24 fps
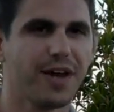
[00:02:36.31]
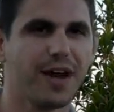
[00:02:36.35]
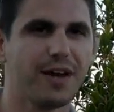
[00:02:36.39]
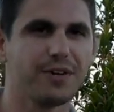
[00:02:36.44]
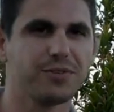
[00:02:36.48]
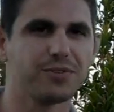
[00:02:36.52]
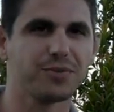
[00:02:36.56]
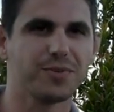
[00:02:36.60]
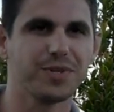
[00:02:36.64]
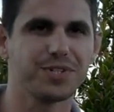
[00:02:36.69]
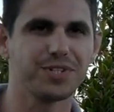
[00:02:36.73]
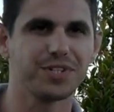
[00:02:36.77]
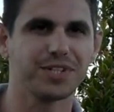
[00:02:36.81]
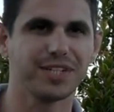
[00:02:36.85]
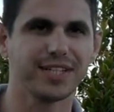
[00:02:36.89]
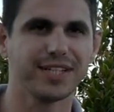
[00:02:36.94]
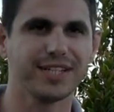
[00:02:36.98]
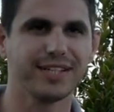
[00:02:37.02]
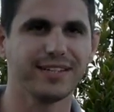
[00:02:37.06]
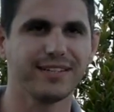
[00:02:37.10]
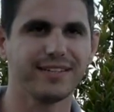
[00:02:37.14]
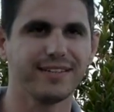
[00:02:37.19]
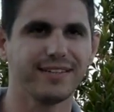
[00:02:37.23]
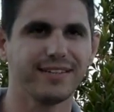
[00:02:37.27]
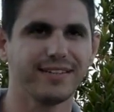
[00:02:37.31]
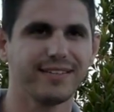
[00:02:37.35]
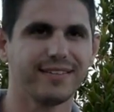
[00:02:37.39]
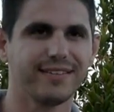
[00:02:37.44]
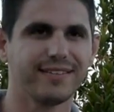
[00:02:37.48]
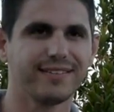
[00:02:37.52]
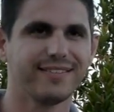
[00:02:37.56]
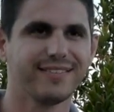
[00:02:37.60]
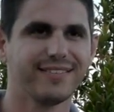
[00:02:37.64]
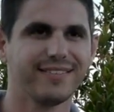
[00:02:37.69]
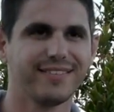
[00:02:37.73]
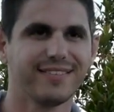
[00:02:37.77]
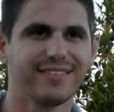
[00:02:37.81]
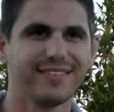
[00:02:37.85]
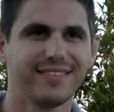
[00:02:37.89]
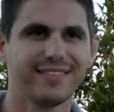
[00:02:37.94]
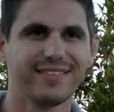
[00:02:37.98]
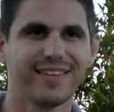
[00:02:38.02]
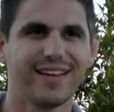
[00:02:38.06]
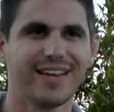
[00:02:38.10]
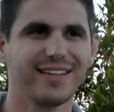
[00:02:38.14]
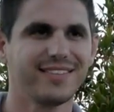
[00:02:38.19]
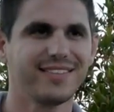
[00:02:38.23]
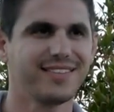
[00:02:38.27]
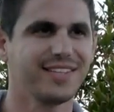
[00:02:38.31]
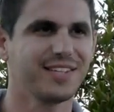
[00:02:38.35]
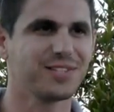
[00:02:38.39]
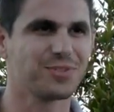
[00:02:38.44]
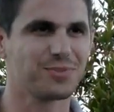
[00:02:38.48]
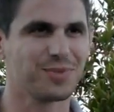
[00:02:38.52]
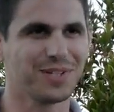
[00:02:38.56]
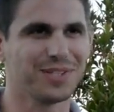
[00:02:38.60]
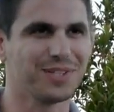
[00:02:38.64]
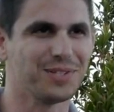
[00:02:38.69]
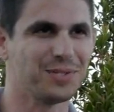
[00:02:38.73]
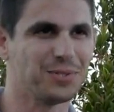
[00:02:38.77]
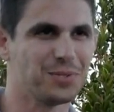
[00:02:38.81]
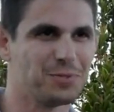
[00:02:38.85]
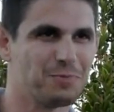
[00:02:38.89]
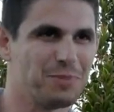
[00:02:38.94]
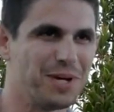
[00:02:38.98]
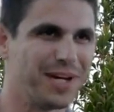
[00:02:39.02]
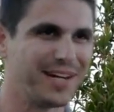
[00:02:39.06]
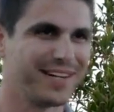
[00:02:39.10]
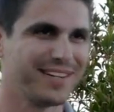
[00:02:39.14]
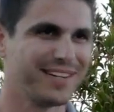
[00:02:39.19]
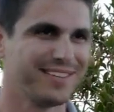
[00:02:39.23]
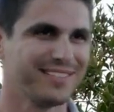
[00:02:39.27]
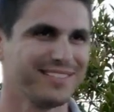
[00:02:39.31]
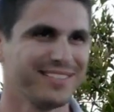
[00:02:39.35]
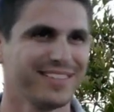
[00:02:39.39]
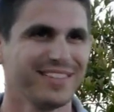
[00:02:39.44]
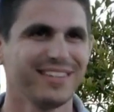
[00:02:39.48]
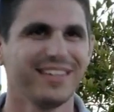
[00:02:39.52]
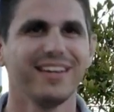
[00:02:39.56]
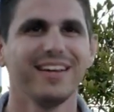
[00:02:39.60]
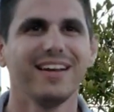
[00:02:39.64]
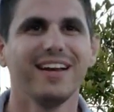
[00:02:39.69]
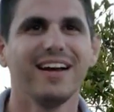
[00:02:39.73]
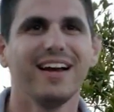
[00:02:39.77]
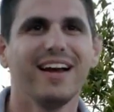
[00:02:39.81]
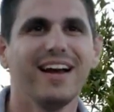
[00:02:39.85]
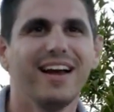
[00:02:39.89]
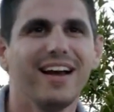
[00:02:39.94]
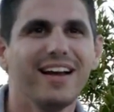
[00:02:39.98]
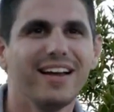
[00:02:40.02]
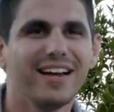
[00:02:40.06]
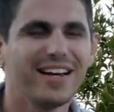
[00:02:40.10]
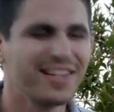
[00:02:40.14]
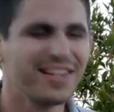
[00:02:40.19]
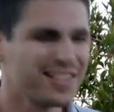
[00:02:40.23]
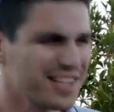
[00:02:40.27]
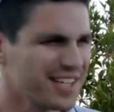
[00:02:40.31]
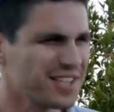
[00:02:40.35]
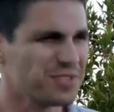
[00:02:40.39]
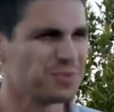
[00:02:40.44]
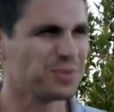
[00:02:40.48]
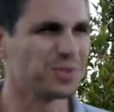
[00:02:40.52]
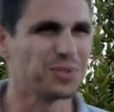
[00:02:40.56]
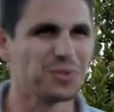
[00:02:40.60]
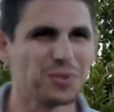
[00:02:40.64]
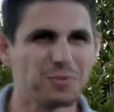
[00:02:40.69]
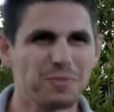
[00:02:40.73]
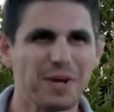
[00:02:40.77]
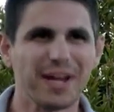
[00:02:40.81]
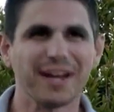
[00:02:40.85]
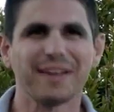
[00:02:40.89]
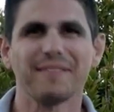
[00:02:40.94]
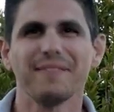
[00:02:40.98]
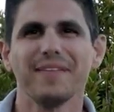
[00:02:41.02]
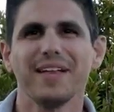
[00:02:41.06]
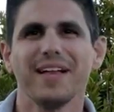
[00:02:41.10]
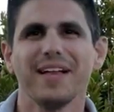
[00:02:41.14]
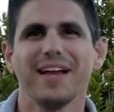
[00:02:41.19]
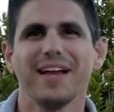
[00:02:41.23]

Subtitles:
I was originally anti-Israeli douchebag. Anti-Israel douchebag.